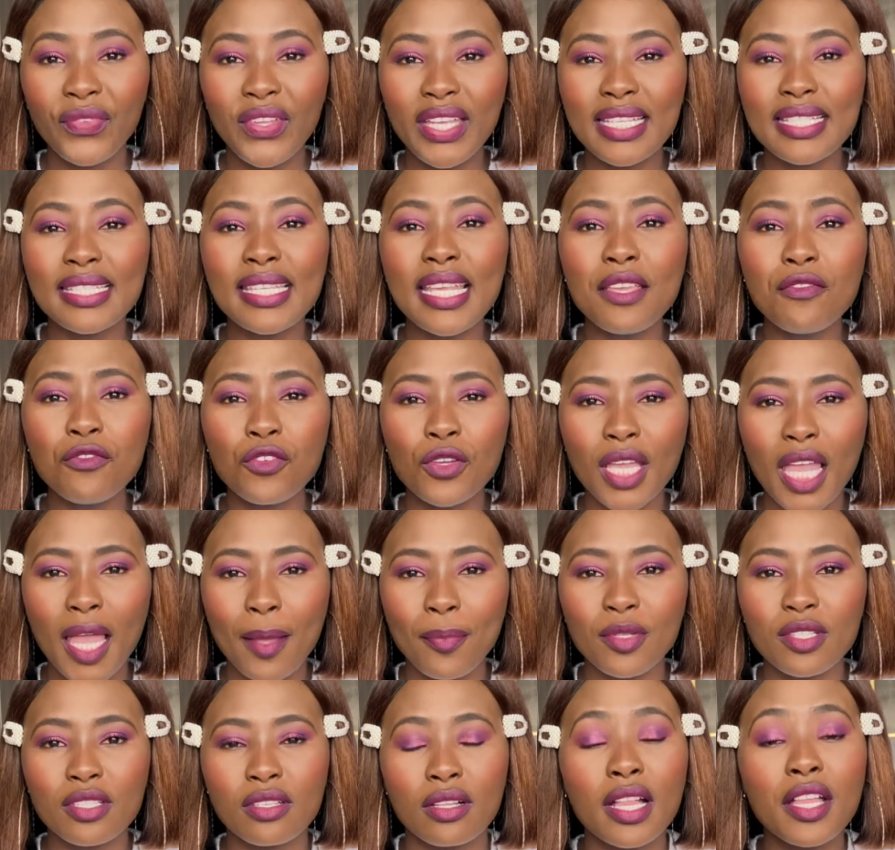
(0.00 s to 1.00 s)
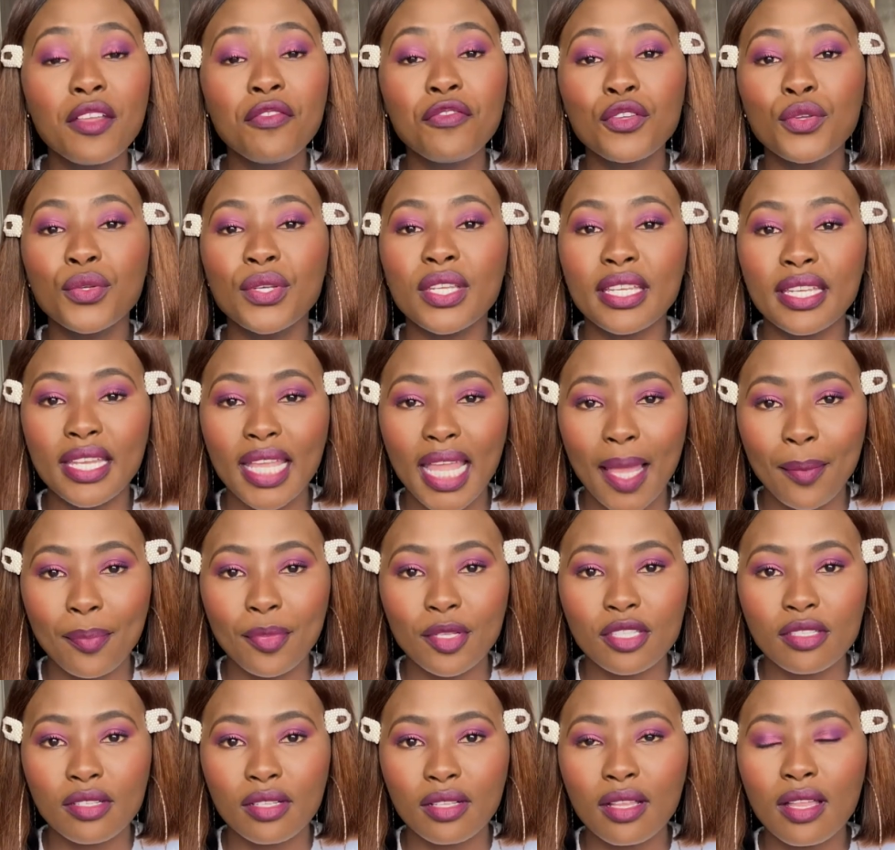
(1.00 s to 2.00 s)
save your capital if you need
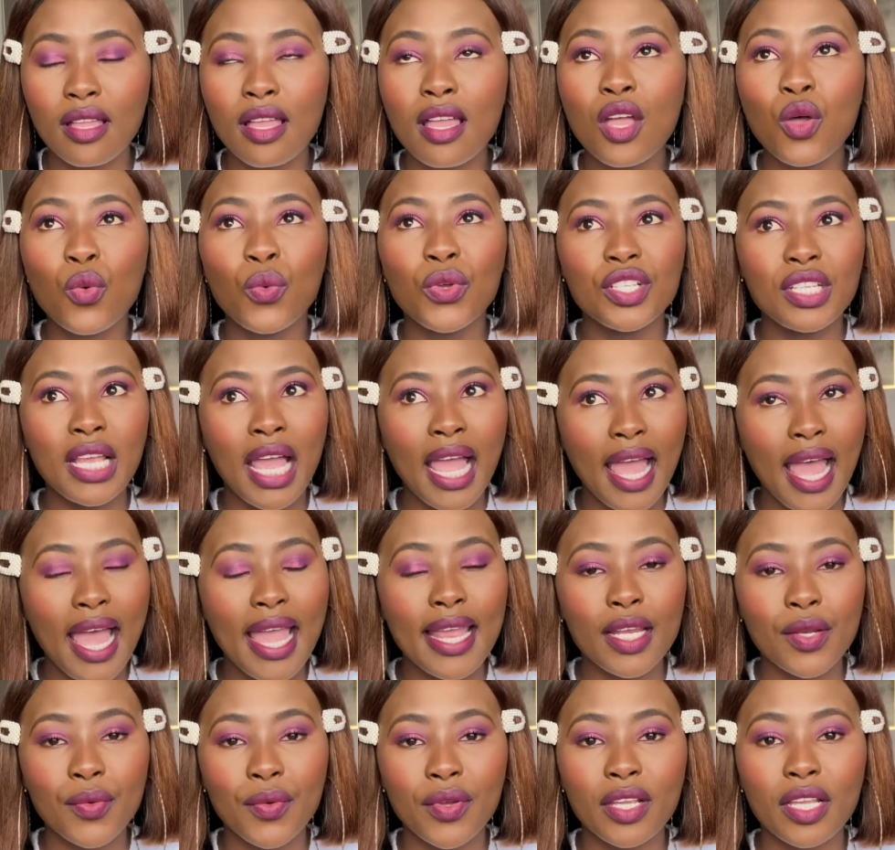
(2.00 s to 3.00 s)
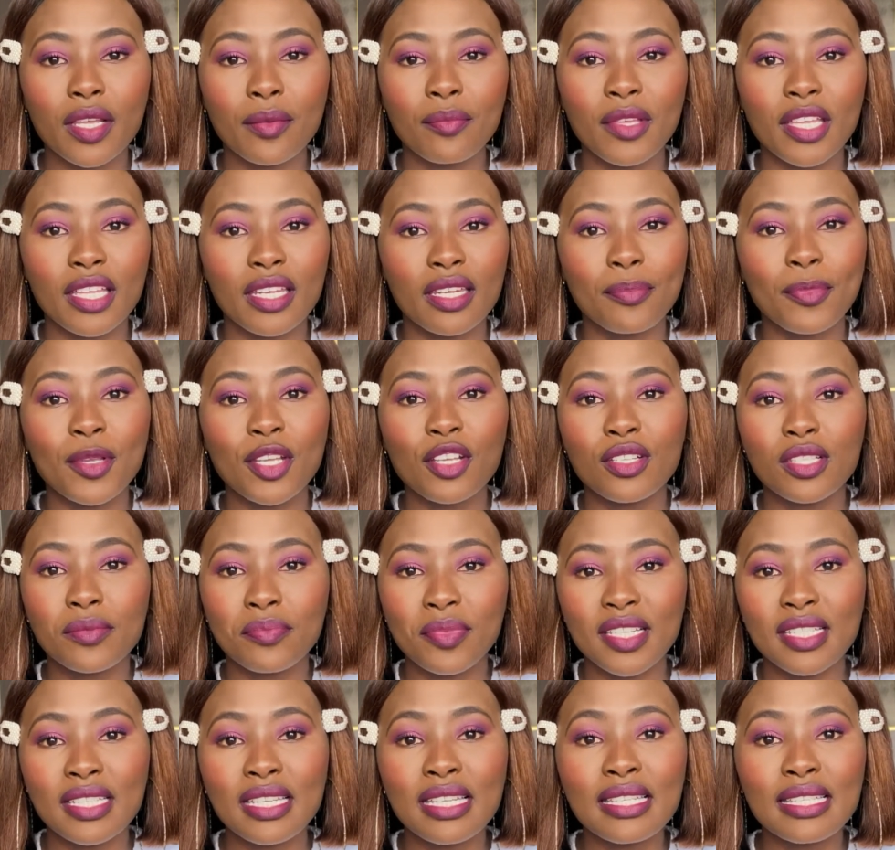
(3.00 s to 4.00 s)
capital, which I highly recommend, because
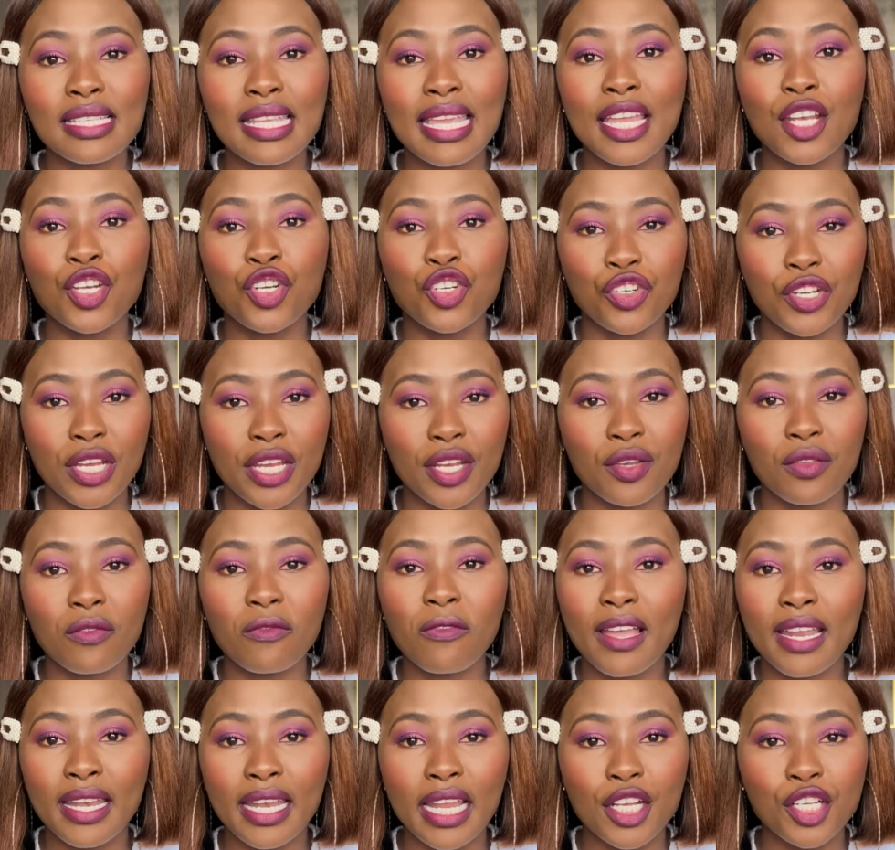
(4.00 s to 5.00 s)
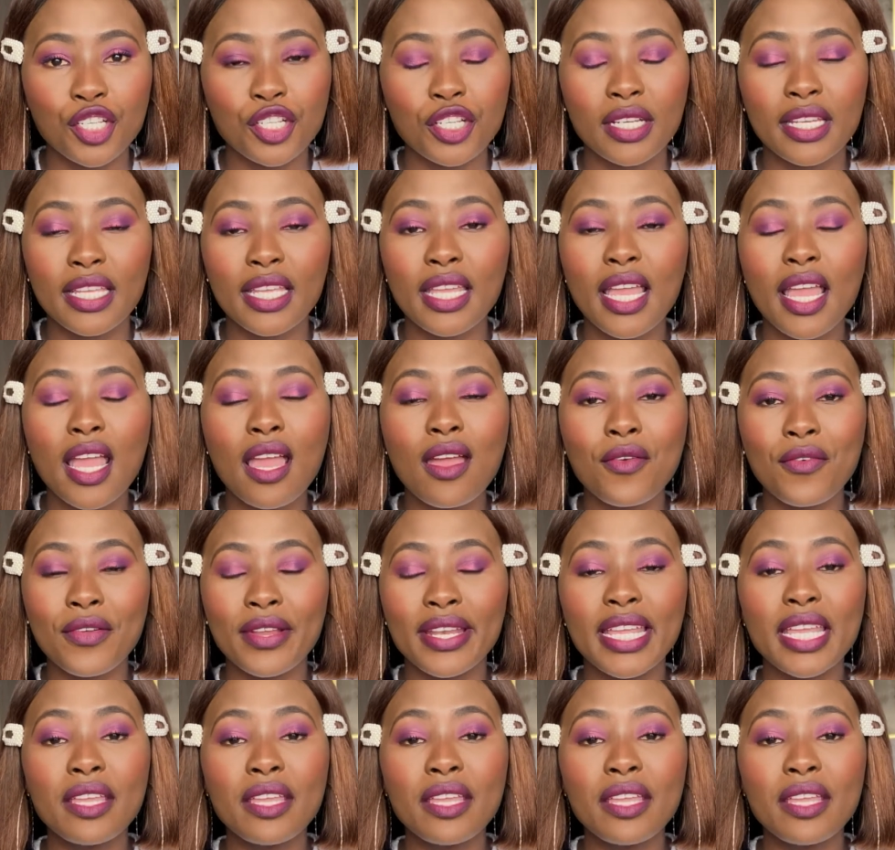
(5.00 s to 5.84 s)
business can drain you financially, really.